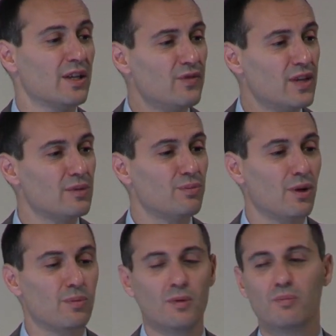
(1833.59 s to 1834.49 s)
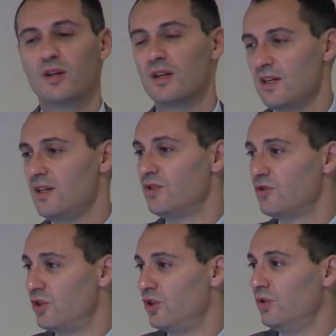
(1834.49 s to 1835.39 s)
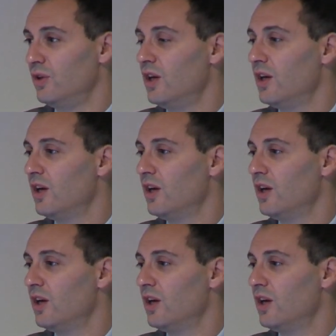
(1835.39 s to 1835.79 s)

if there's a problem, please do